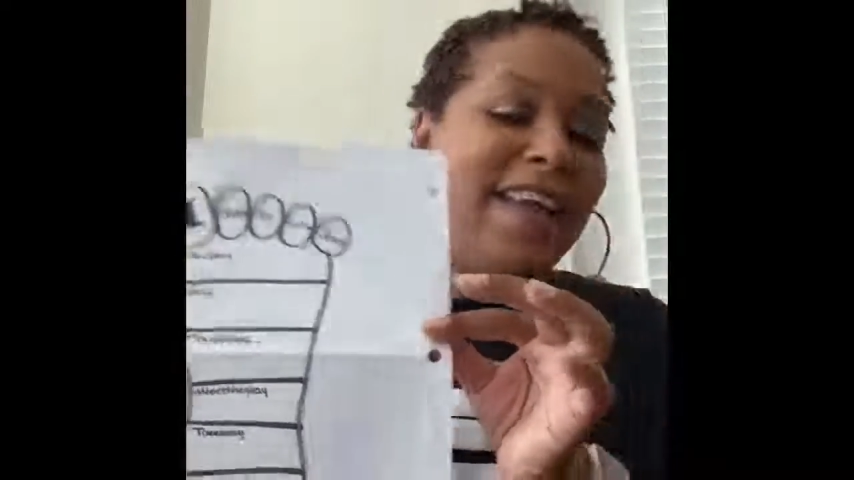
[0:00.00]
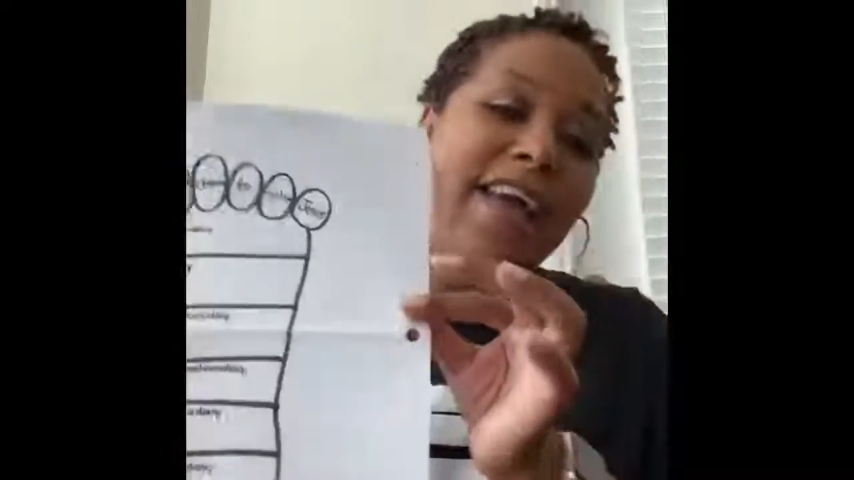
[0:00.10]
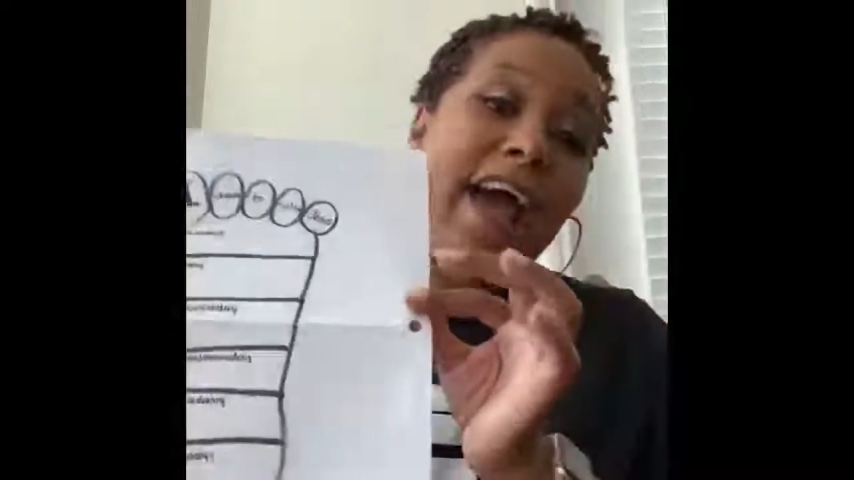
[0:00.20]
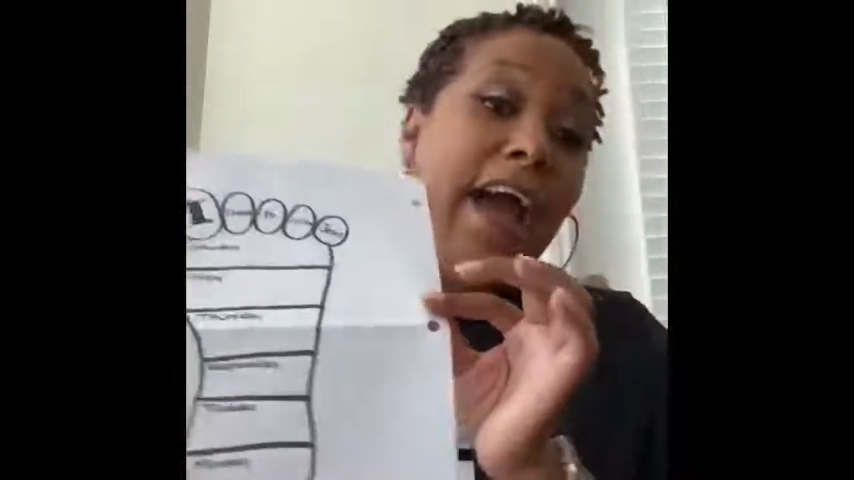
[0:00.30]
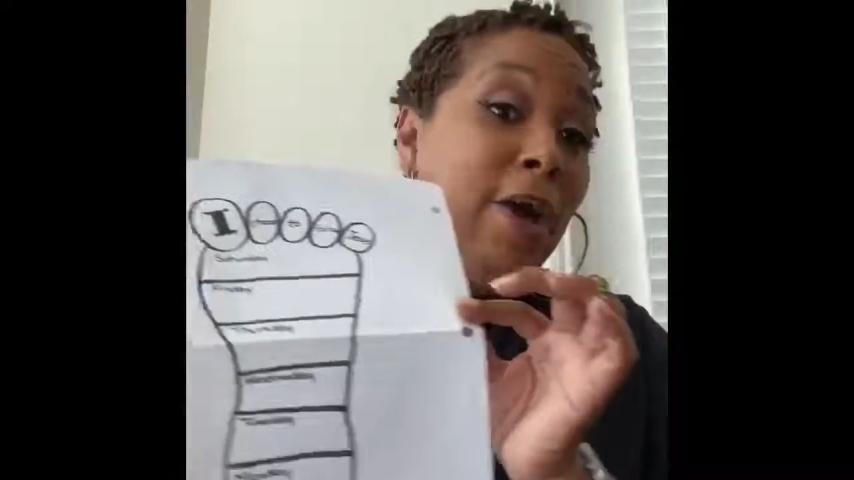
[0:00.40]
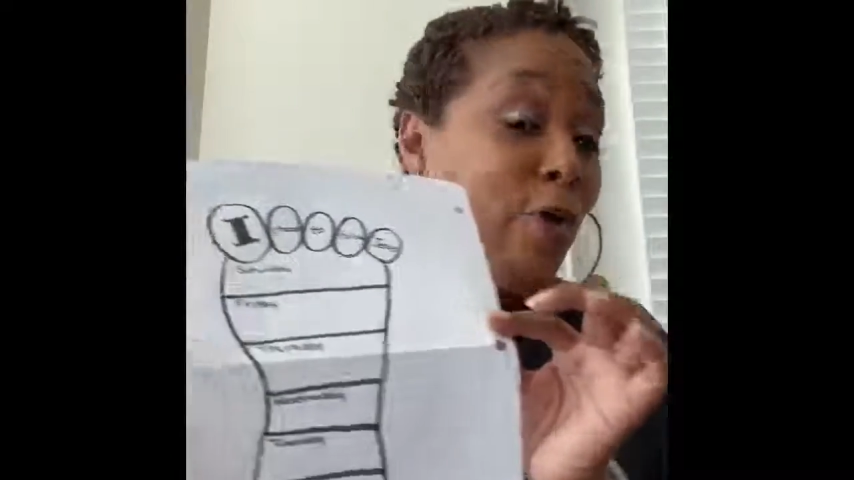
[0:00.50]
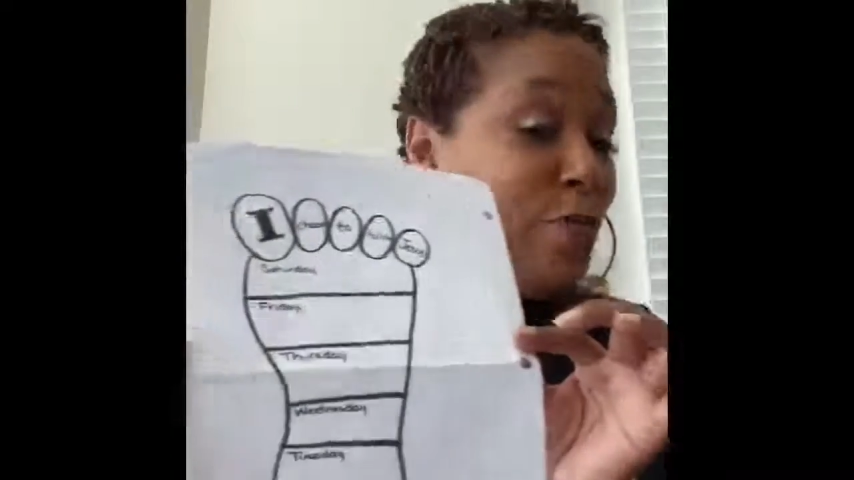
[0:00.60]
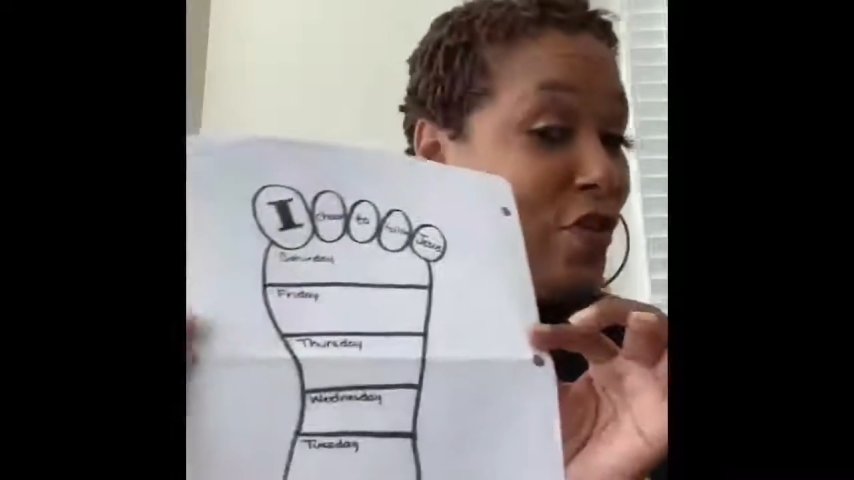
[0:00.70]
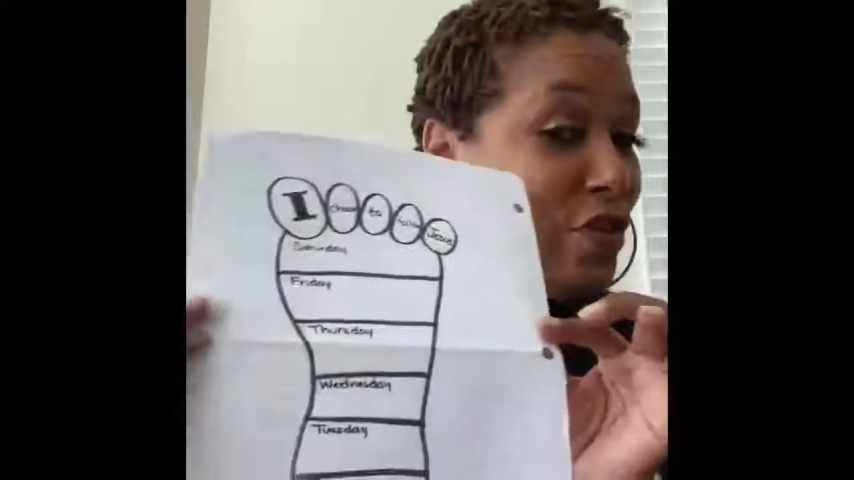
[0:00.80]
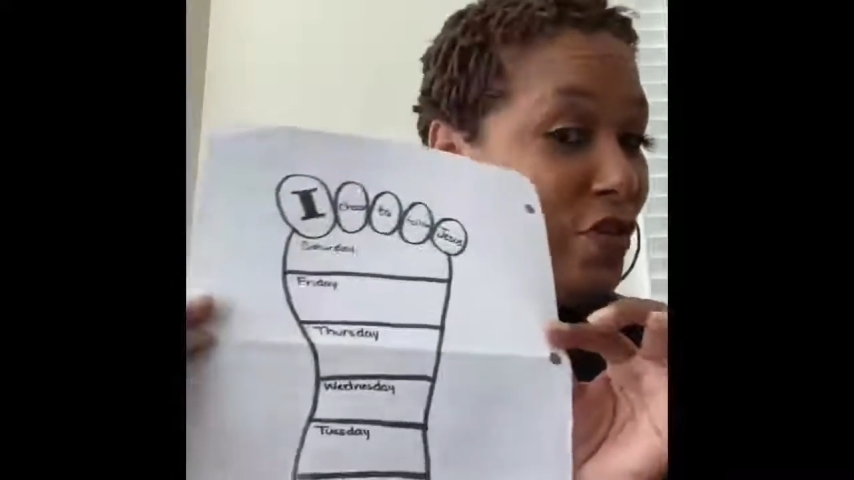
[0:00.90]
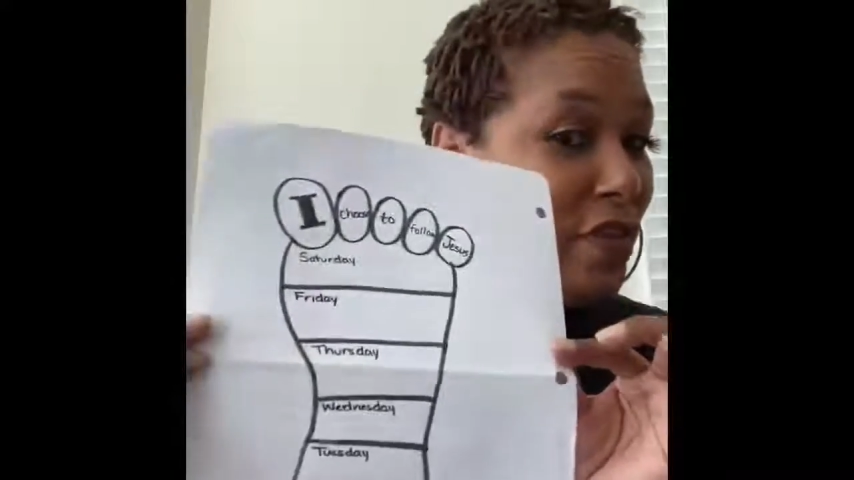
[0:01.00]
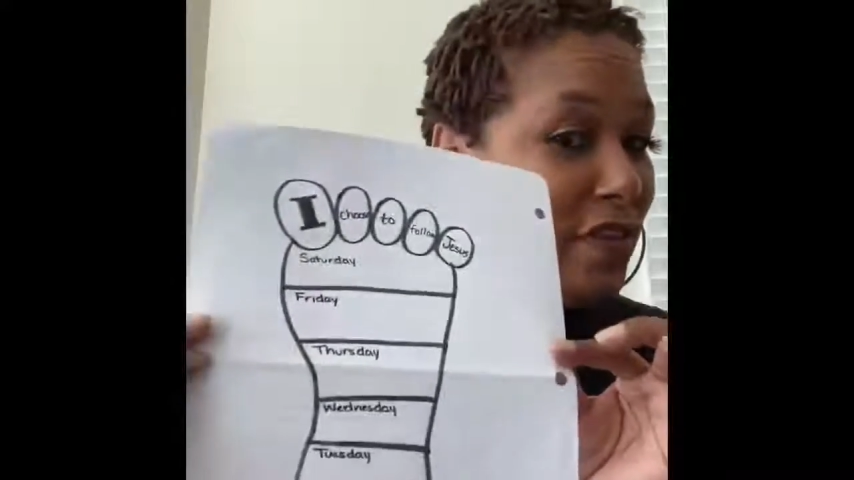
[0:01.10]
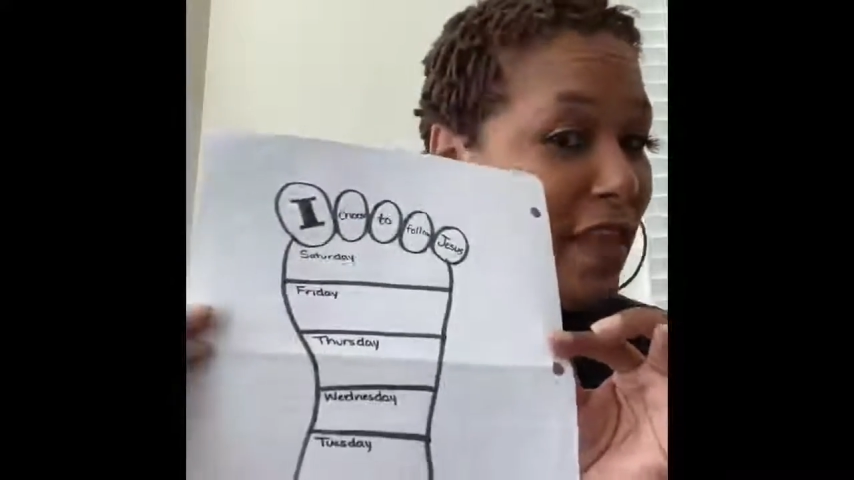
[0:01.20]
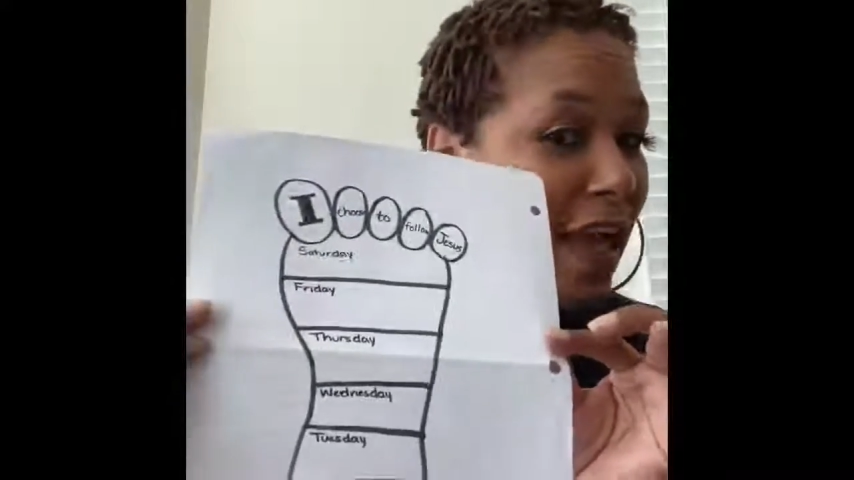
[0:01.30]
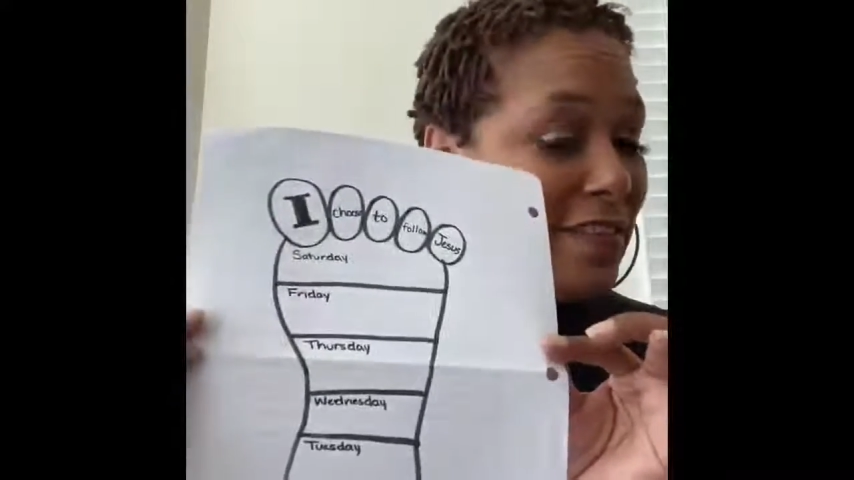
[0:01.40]
I hope you do
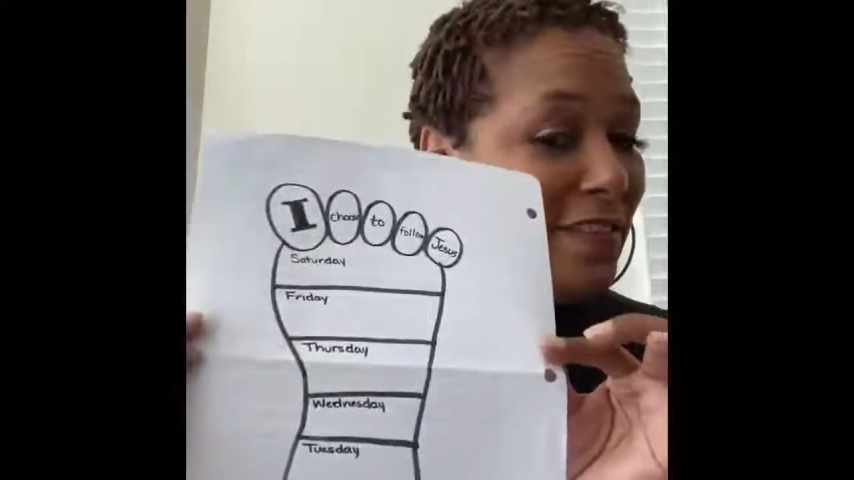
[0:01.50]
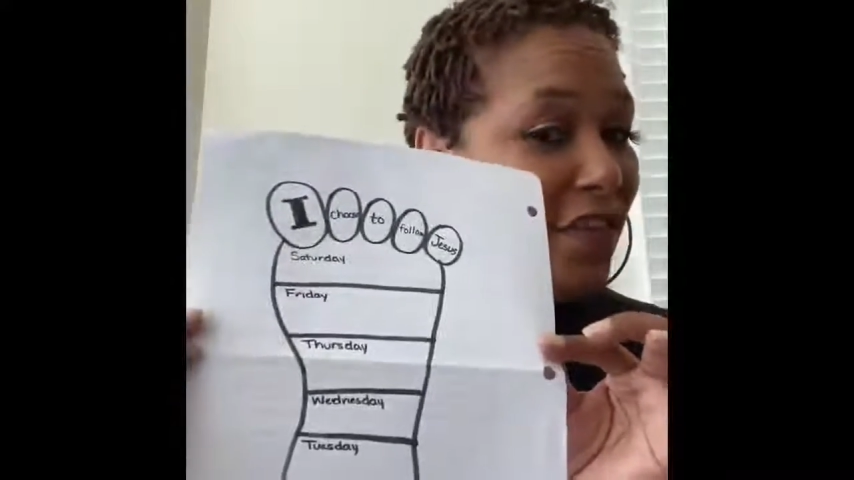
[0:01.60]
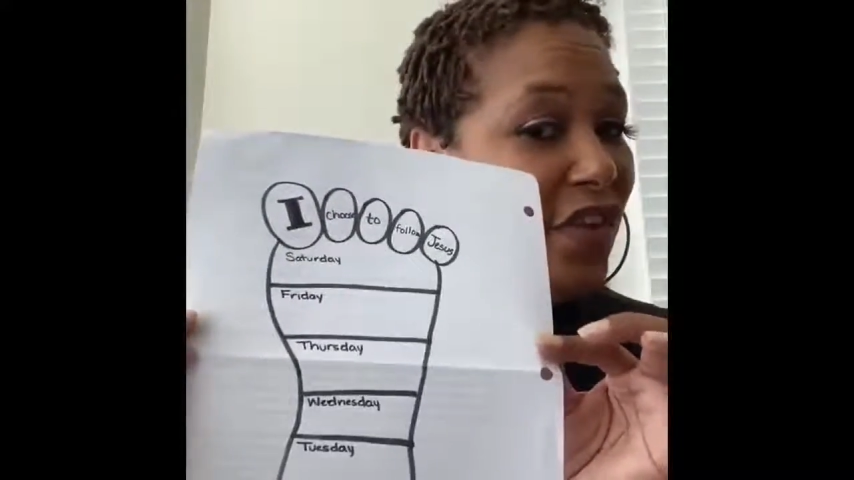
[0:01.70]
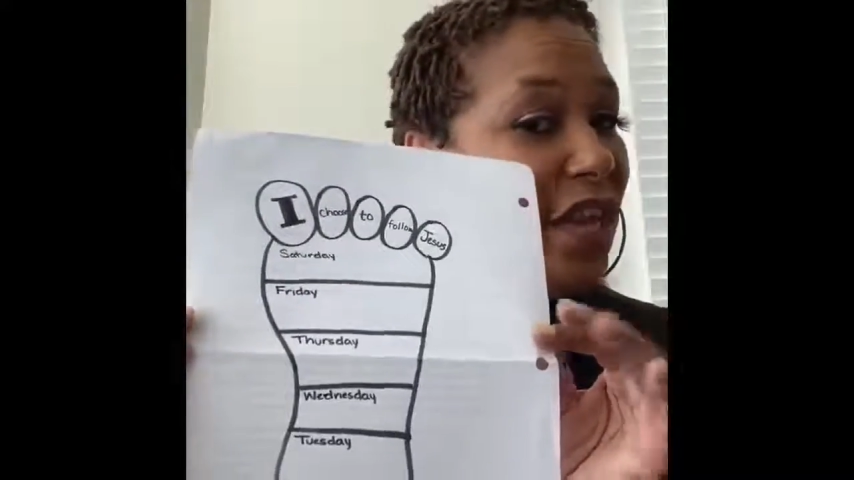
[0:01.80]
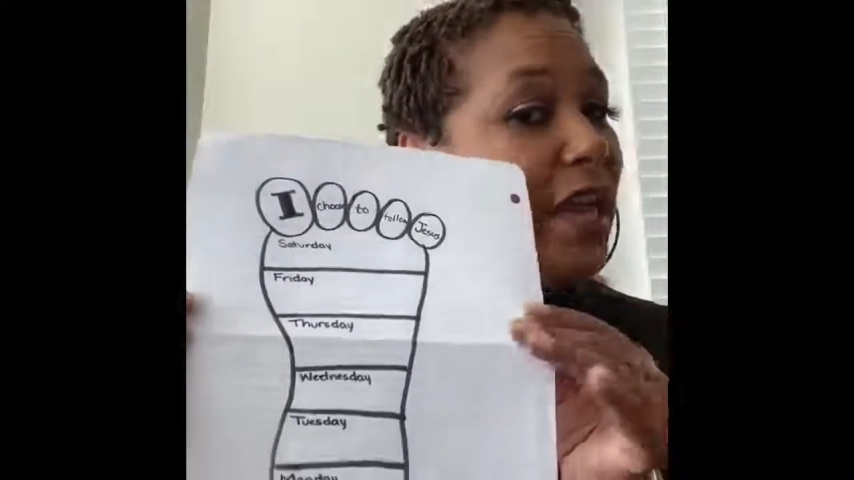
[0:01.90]
this activity,